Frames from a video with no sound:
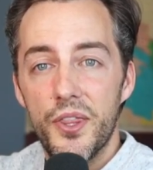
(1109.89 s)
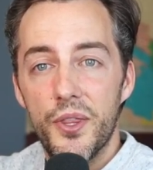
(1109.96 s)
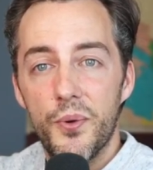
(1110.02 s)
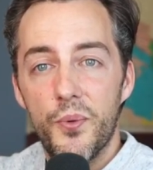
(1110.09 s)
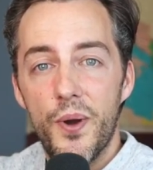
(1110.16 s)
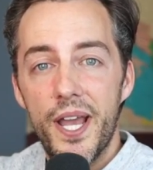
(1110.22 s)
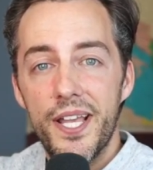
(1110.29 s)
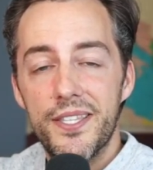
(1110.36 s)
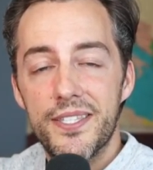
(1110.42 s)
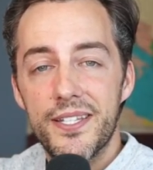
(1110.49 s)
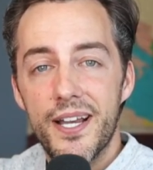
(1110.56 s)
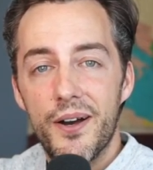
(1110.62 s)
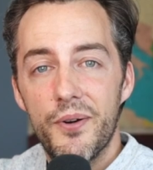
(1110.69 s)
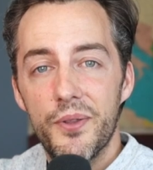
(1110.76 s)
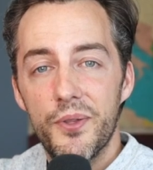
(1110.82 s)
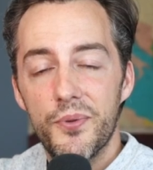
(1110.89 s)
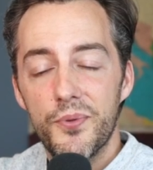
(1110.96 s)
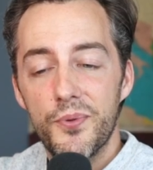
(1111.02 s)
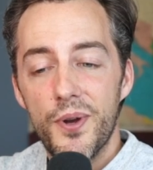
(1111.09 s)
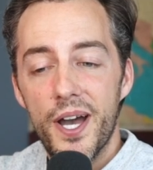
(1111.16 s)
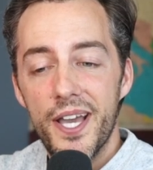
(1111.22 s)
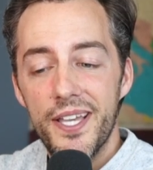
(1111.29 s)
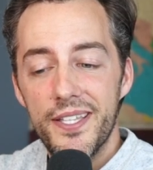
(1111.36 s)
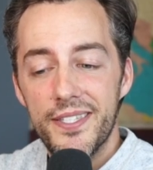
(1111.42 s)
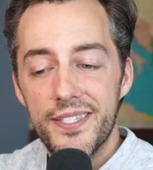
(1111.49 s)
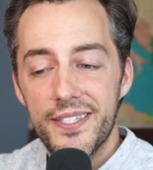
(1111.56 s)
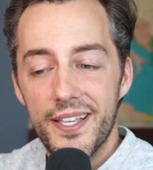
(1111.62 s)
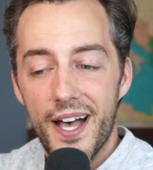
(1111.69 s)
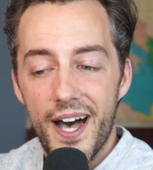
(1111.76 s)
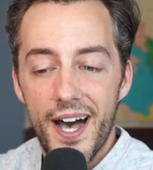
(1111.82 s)
The weight's now on the right
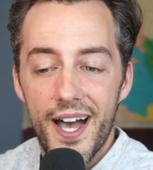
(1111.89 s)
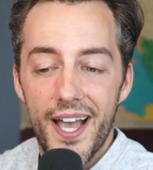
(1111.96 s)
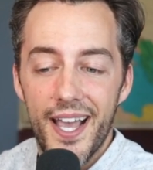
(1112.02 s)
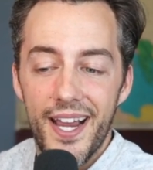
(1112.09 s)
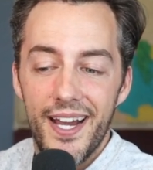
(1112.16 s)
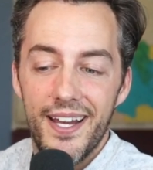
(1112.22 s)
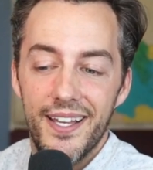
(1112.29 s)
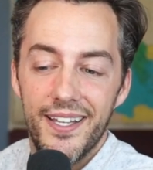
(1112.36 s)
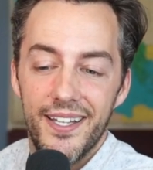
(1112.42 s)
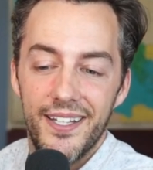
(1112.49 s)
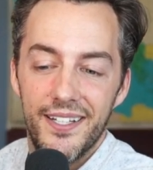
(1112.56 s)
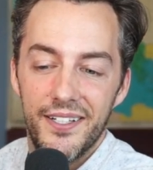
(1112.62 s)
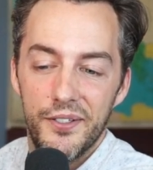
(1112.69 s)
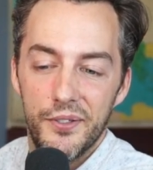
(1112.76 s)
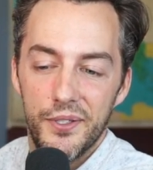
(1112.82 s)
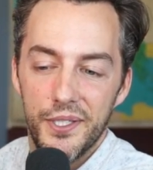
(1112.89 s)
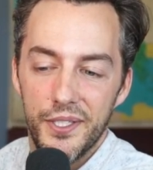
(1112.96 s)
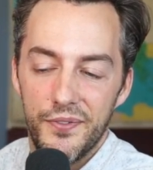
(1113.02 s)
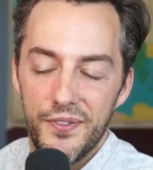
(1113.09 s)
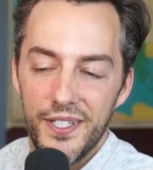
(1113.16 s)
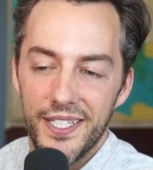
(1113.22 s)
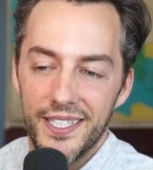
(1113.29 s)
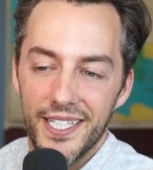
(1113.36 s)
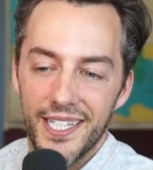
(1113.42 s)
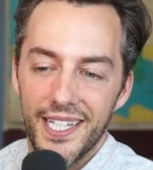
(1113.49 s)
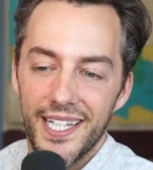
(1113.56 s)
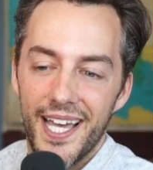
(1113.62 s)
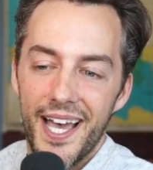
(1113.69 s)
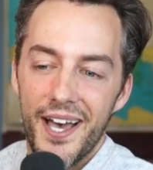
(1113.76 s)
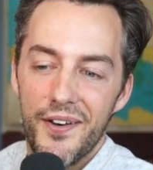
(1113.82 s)
side, lifting the
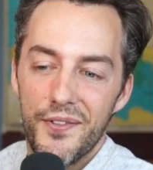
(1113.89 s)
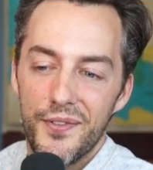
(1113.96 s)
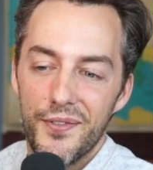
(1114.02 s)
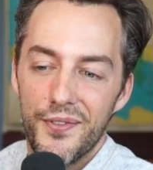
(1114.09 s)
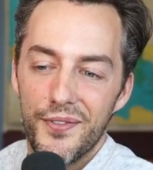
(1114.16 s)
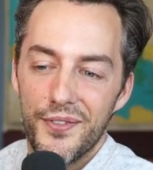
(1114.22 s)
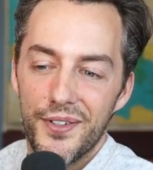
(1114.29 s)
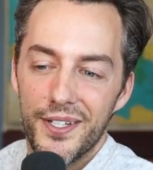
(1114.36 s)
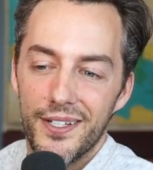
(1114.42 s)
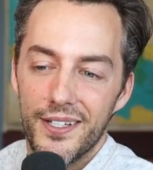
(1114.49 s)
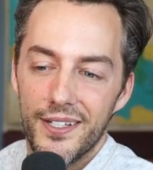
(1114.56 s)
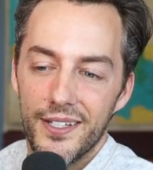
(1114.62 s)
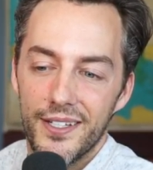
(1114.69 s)
left.